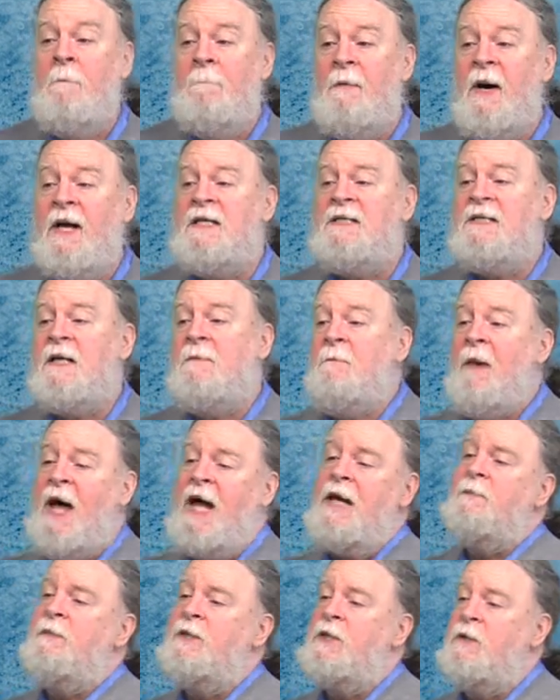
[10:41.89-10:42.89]
monies that
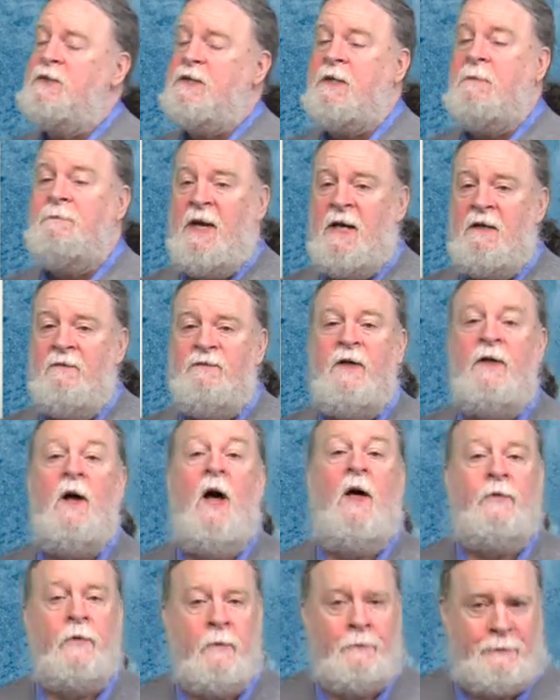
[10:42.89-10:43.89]
might have been used to benefit
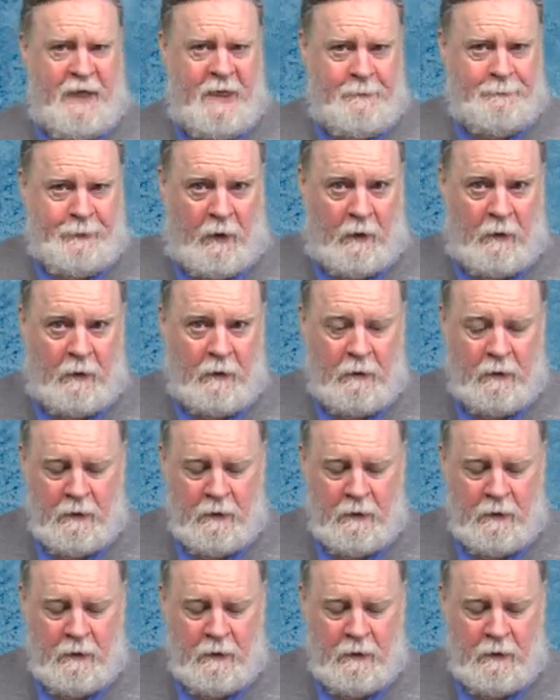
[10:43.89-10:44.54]
other people.